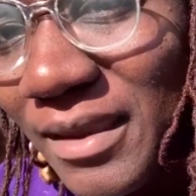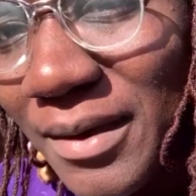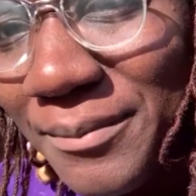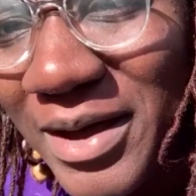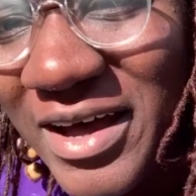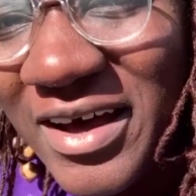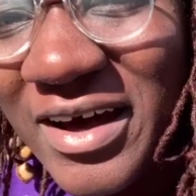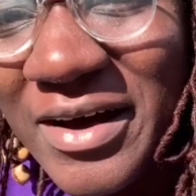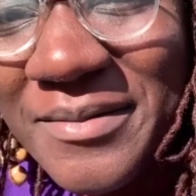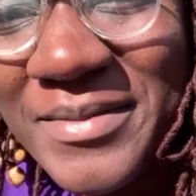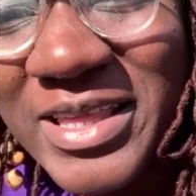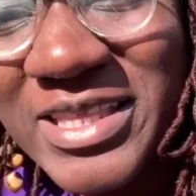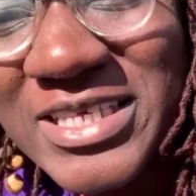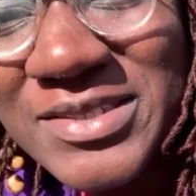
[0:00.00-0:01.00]
But um,
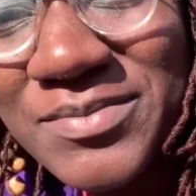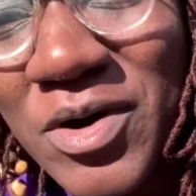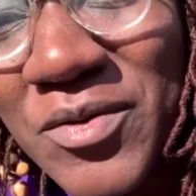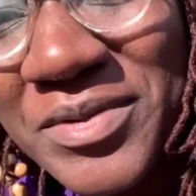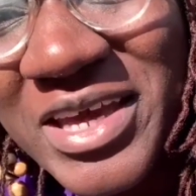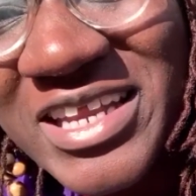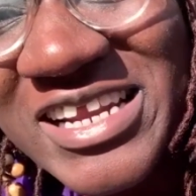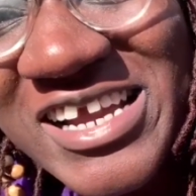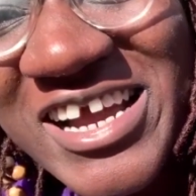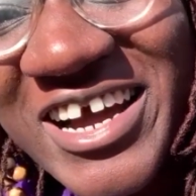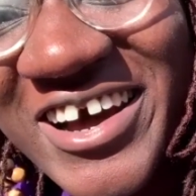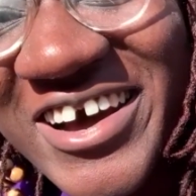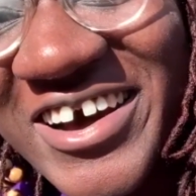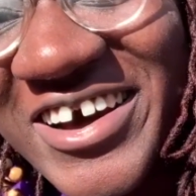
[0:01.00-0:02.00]
at this moment,
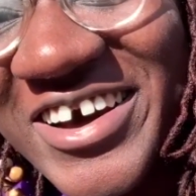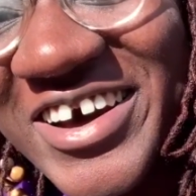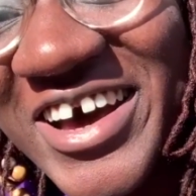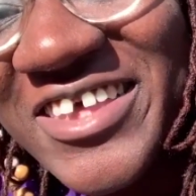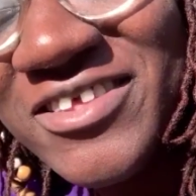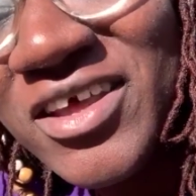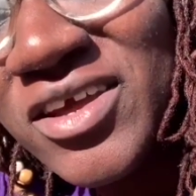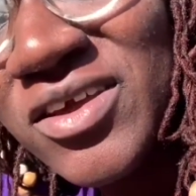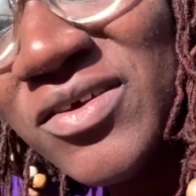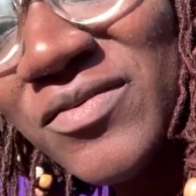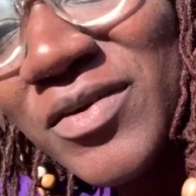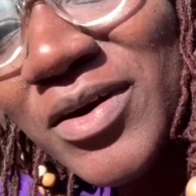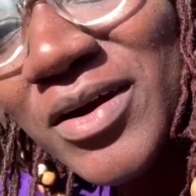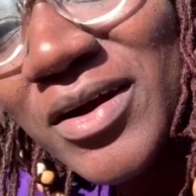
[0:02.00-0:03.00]
uh, I thank you
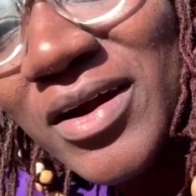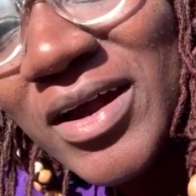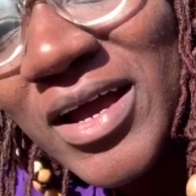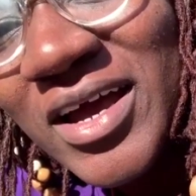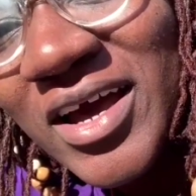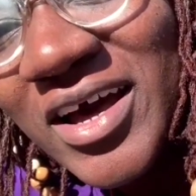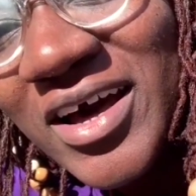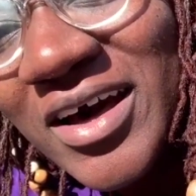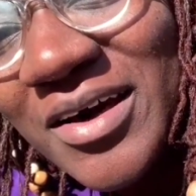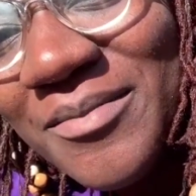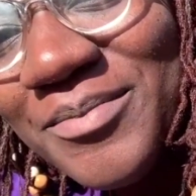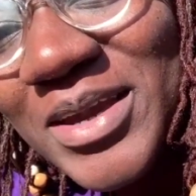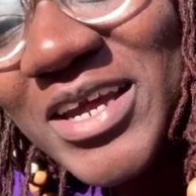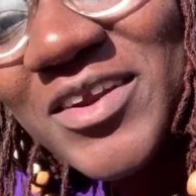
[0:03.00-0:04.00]
for
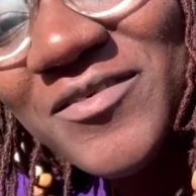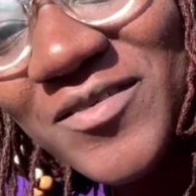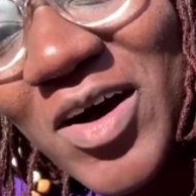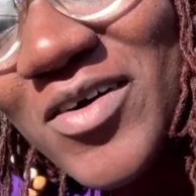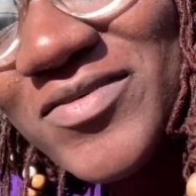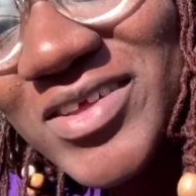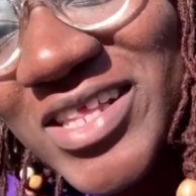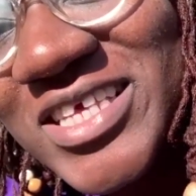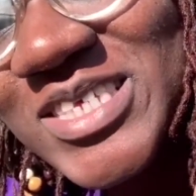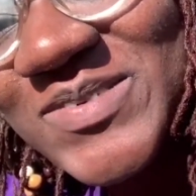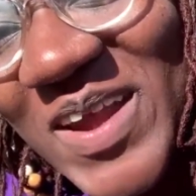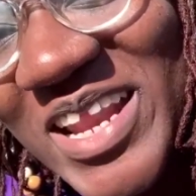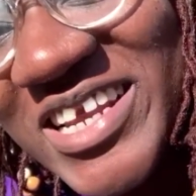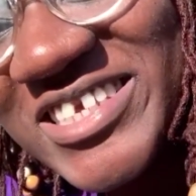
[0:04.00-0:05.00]
um, being involved in
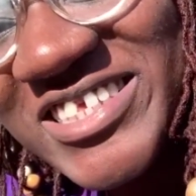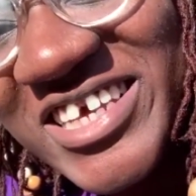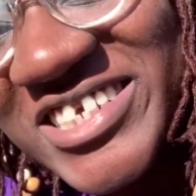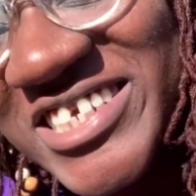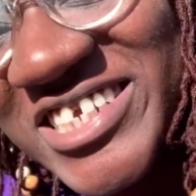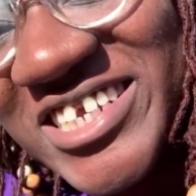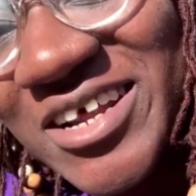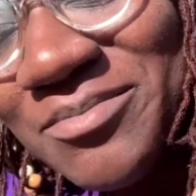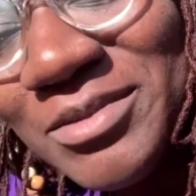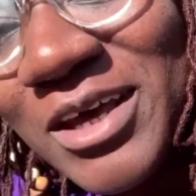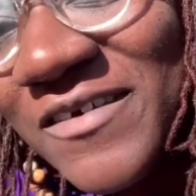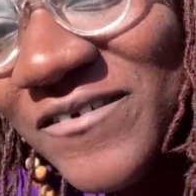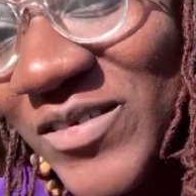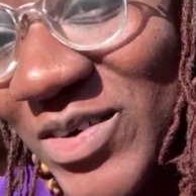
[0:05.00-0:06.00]
this writing session and I'm
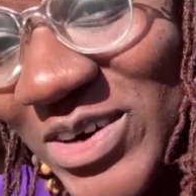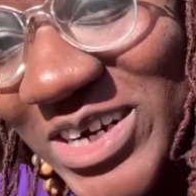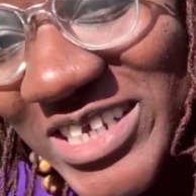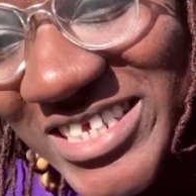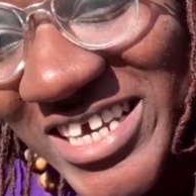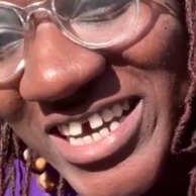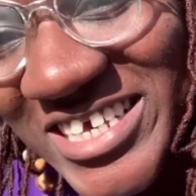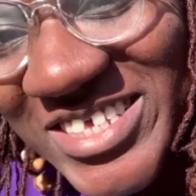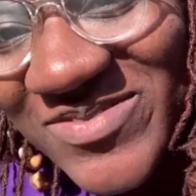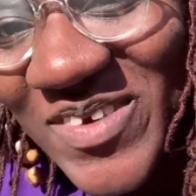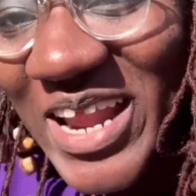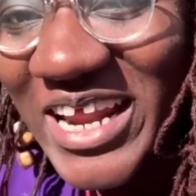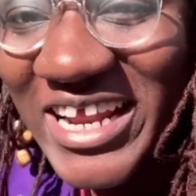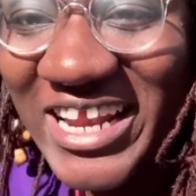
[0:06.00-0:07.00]
looking forward to us
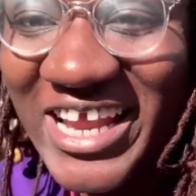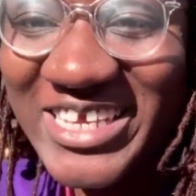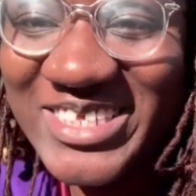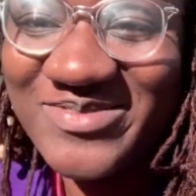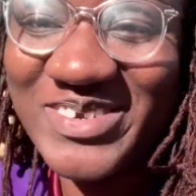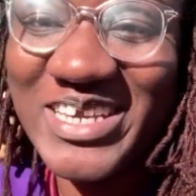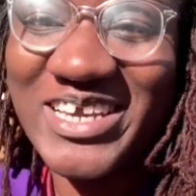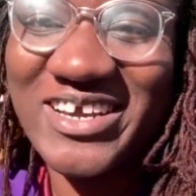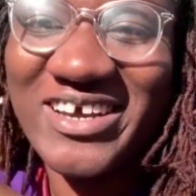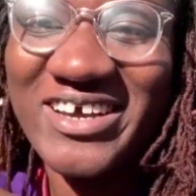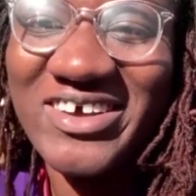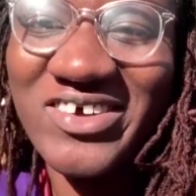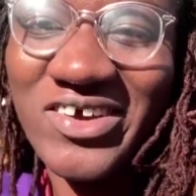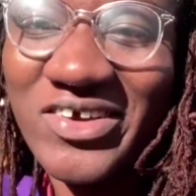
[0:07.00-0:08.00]
writing next week.
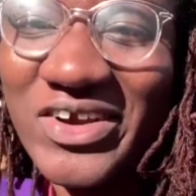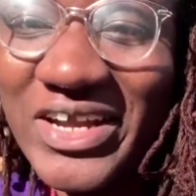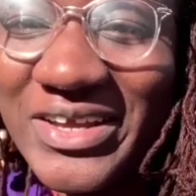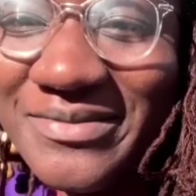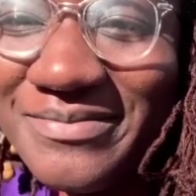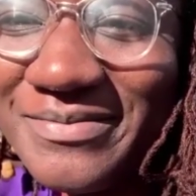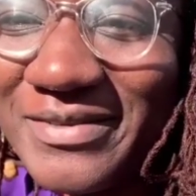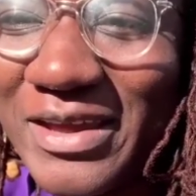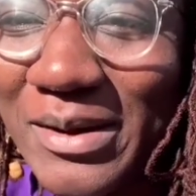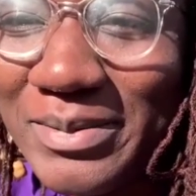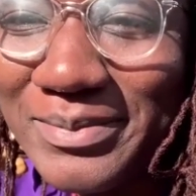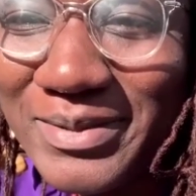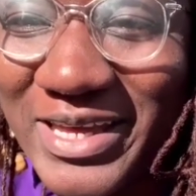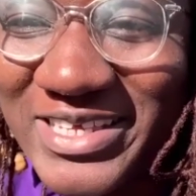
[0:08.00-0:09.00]
All right, y'all
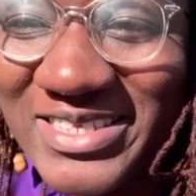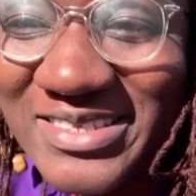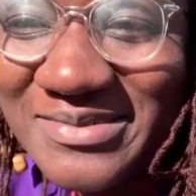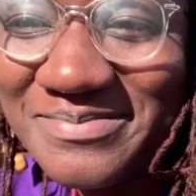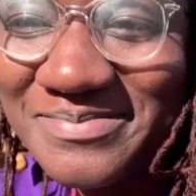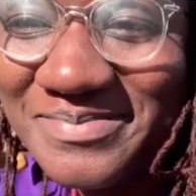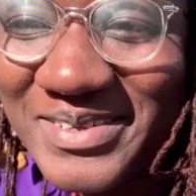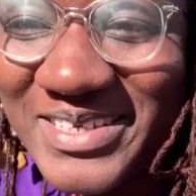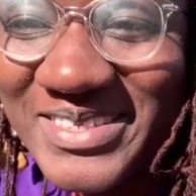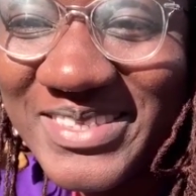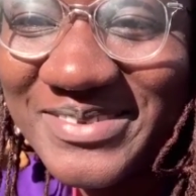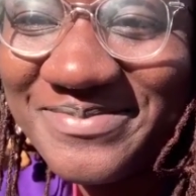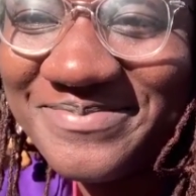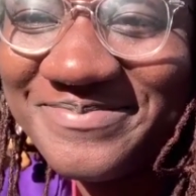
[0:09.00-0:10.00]
be blessed. Peace.